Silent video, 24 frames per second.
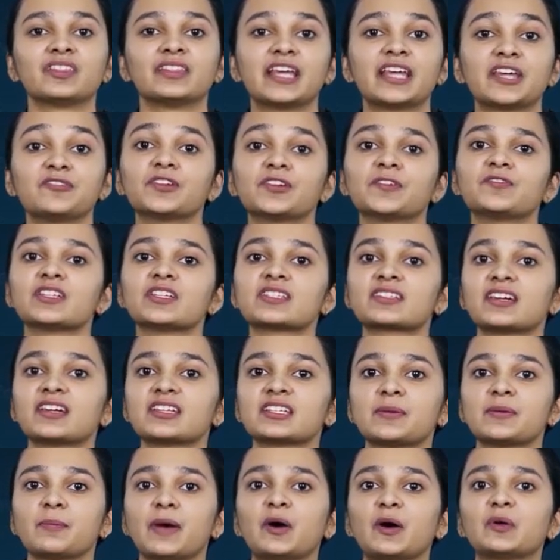Then we have
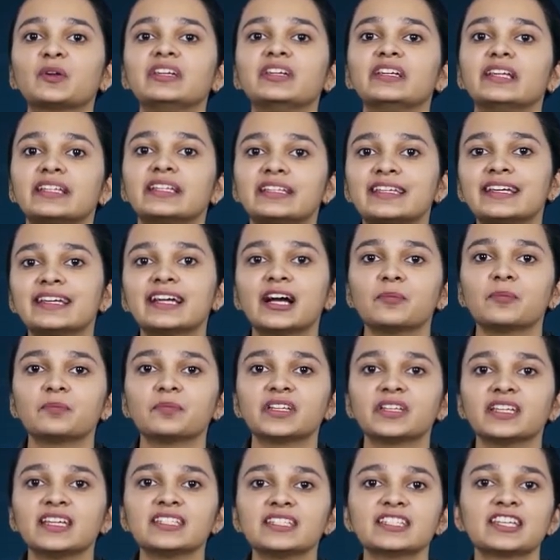discussed about Nidhi
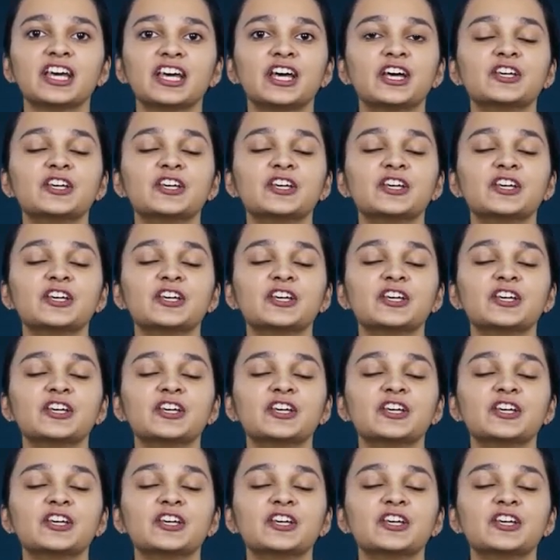companies.